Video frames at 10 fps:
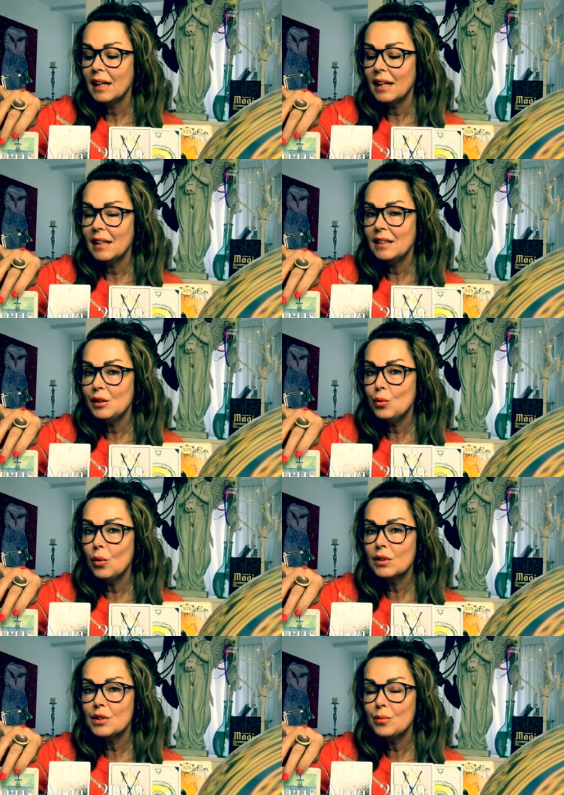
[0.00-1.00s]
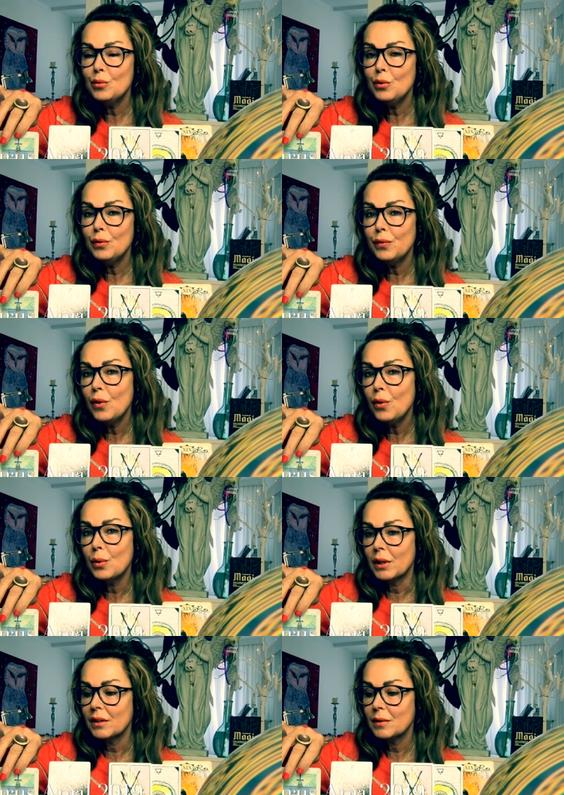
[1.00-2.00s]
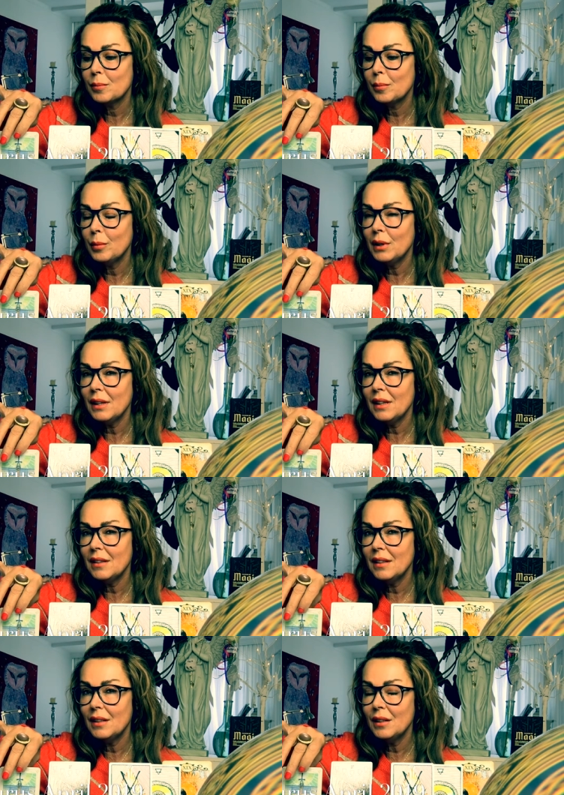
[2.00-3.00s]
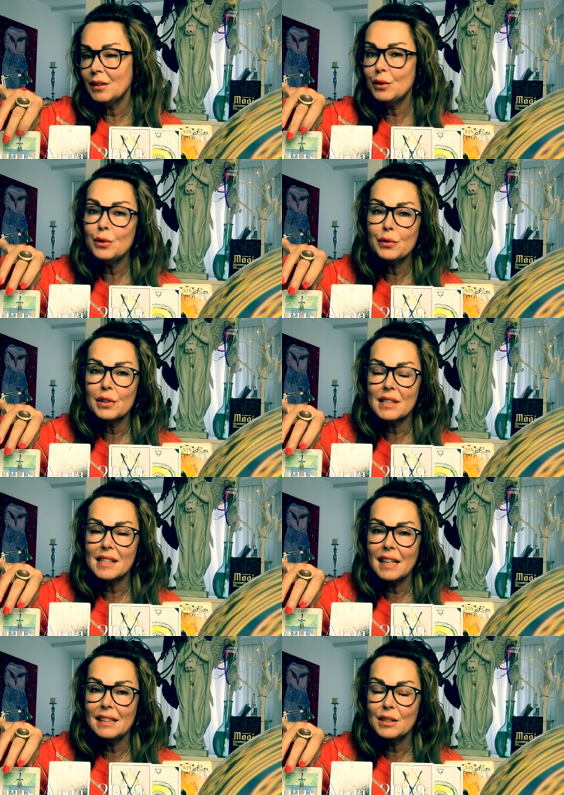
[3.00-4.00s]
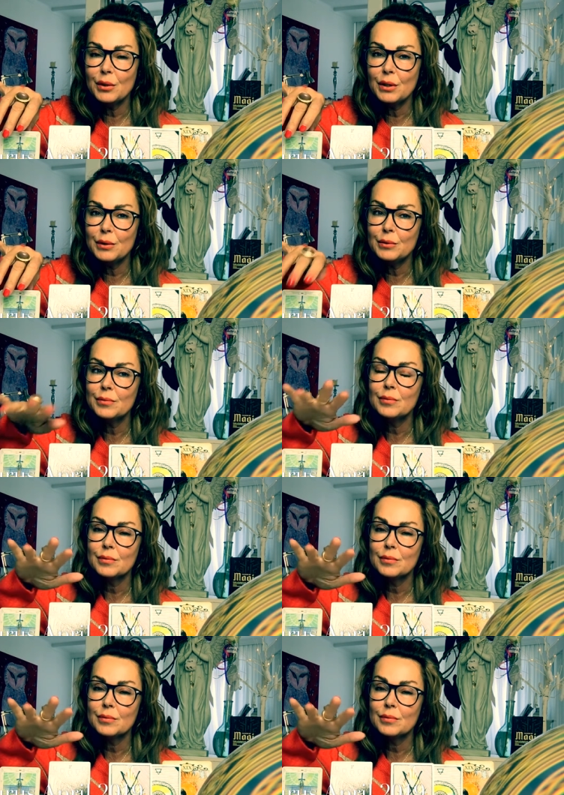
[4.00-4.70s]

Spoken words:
And you want to move forward. But the universe is saying to you,